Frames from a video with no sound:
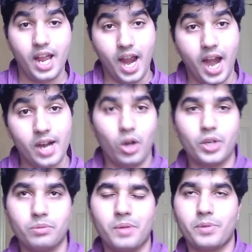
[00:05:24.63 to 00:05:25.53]
add-on
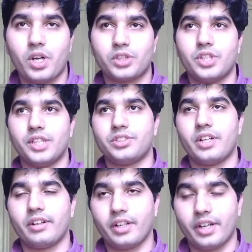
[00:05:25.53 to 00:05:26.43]
to my production
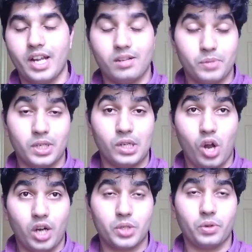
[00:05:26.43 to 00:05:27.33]
engineering degree, helped me a
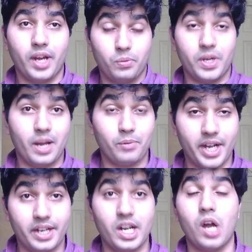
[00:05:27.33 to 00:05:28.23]
lot to get where I'm
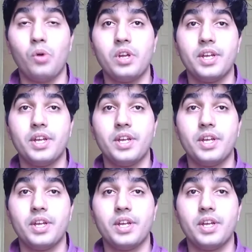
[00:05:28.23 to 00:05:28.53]
right now.